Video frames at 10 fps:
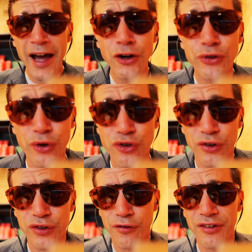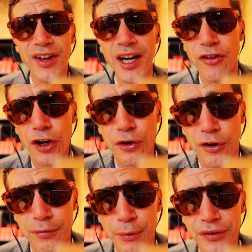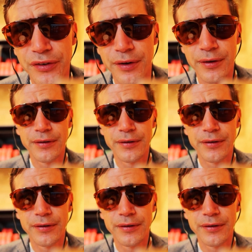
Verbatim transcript: I don't do church service, not even on Christmas.